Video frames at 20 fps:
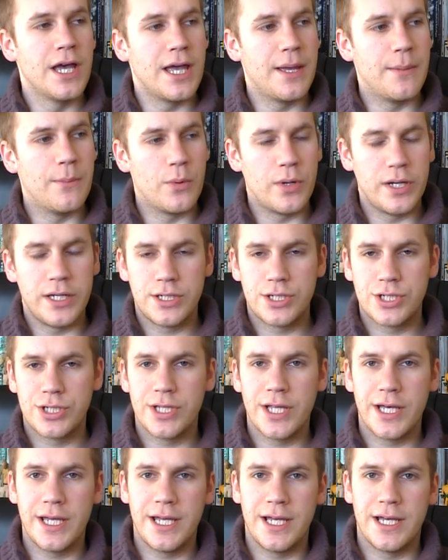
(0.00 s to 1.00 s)
in which
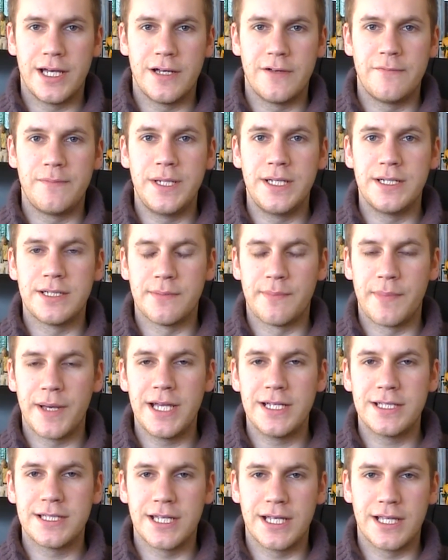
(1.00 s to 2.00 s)
they have been
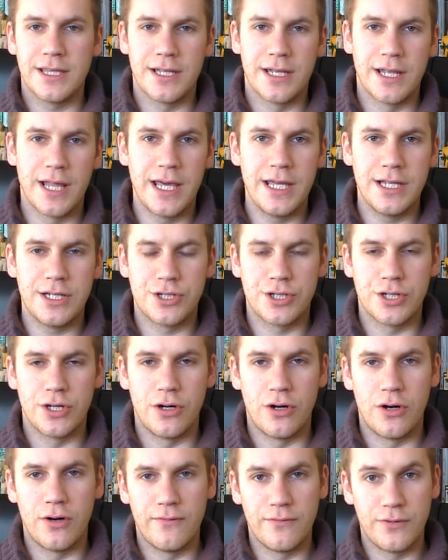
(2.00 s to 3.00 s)
debating the nature
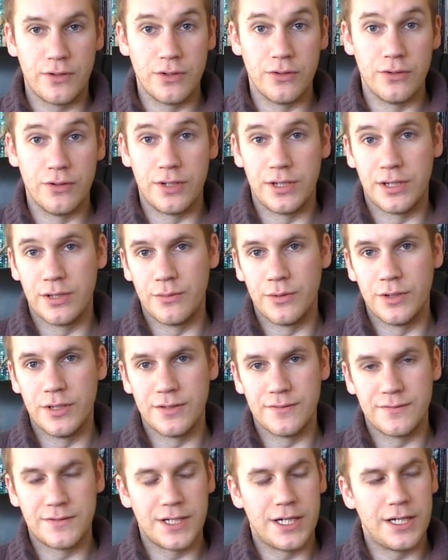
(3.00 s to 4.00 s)
of good in a
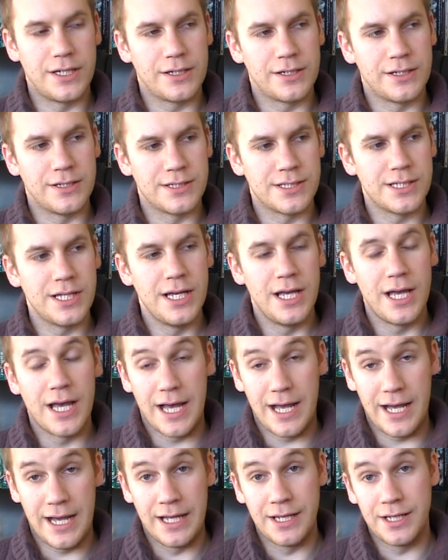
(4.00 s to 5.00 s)
World of Darkness
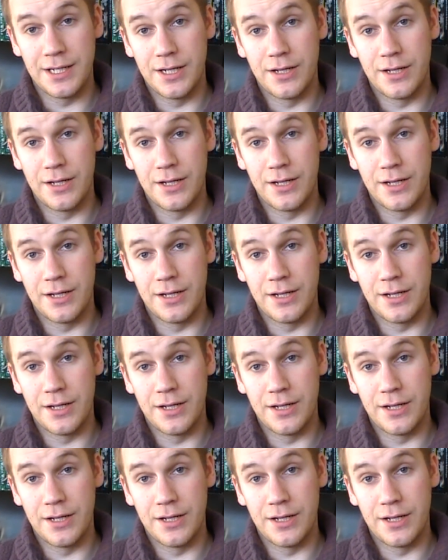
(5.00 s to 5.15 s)
and